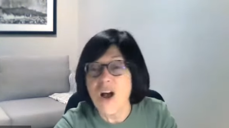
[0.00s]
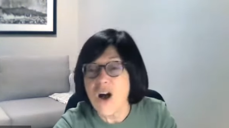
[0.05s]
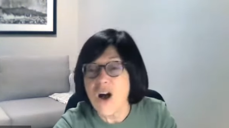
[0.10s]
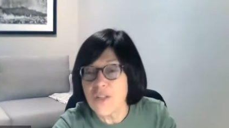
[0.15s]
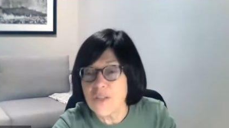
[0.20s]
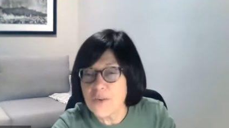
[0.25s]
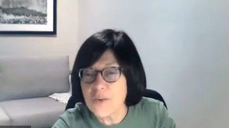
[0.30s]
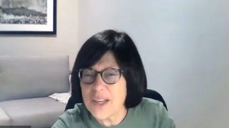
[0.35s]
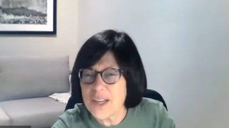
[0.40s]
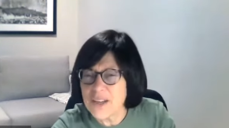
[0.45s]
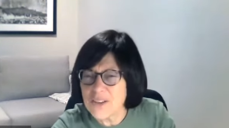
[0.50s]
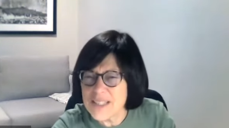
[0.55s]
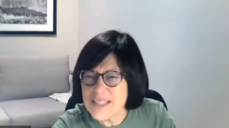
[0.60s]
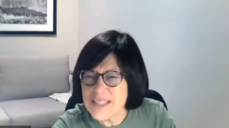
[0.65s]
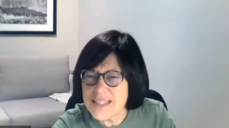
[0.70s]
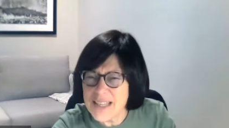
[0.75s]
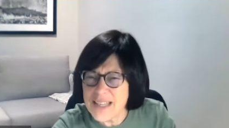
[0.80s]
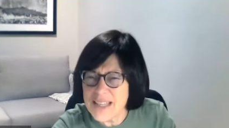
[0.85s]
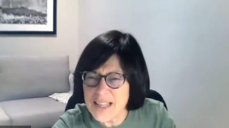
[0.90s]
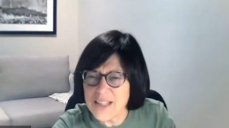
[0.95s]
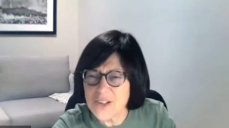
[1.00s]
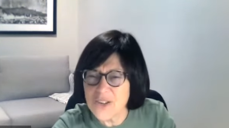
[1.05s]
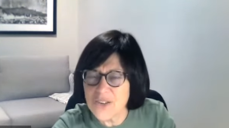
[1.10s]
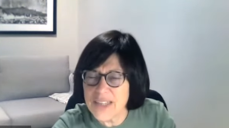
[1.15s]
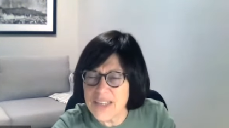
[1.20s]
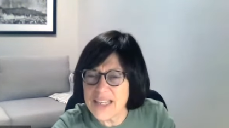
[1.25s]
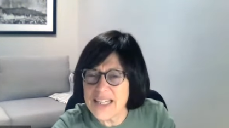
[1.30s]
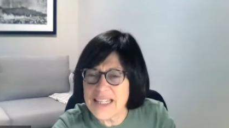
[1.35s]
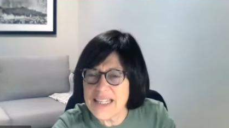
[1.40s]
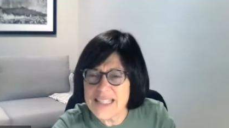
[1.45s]
Although here he's telling her
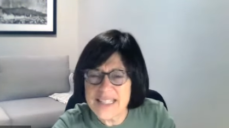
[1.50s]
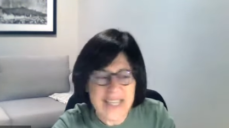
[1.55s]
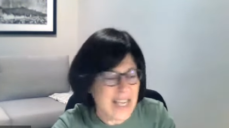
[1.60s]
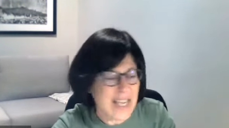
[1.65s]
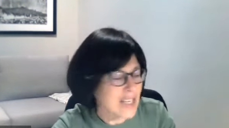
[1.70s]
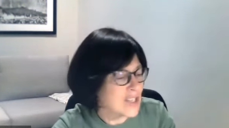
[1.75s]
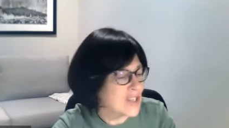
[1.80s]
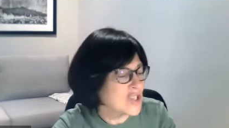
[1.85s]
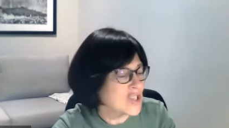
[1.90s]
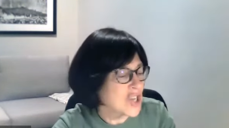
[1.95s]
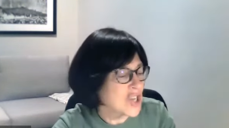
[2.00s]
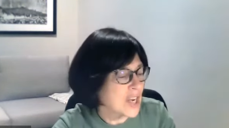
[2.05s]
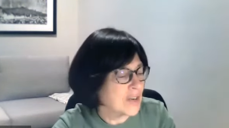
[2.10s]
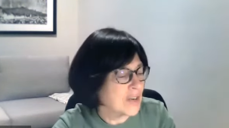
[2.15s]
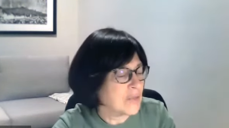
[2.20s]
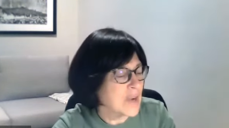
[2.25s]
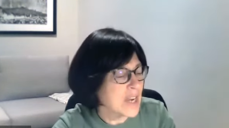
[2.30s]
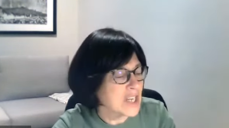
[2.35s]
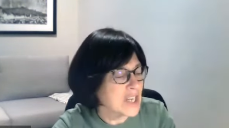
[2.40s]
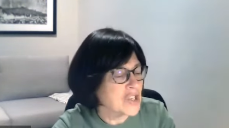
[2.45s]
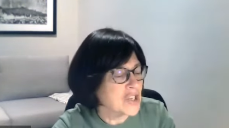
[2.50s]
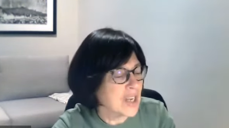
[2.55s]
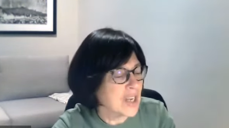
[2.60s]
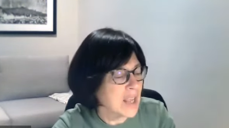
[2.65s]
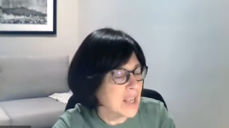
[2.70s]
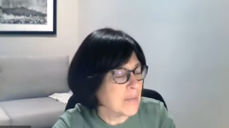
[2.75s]
that he's second generation